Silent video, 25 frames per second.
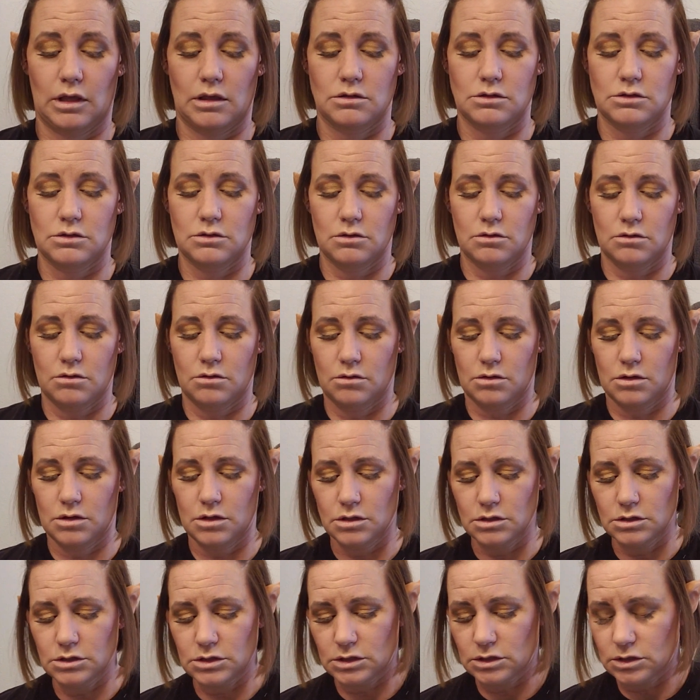So
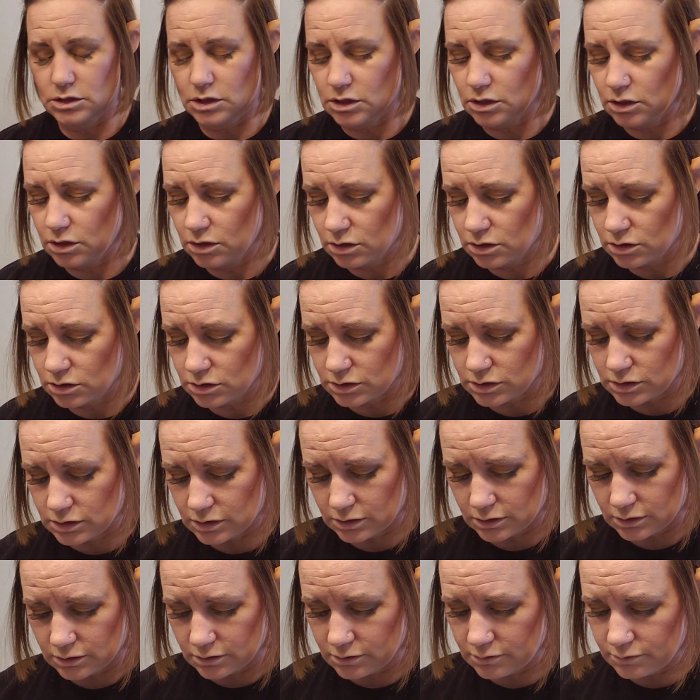there's the colors
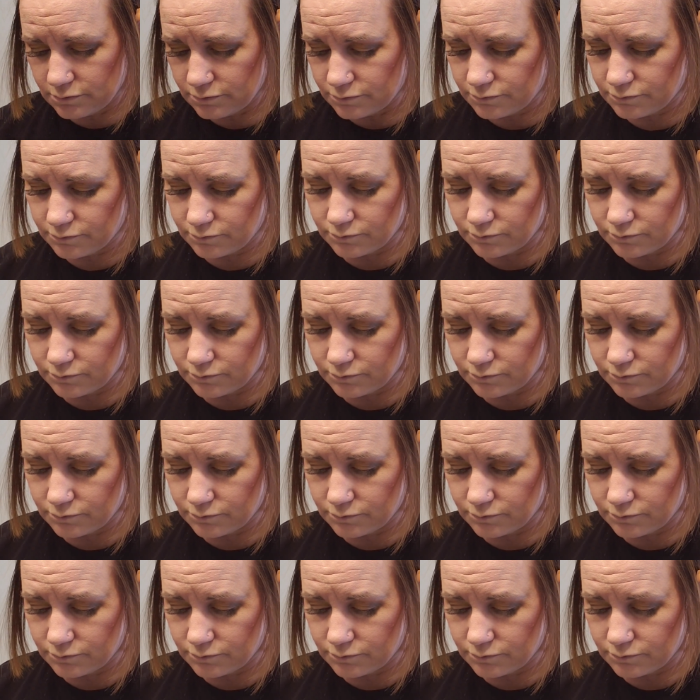done.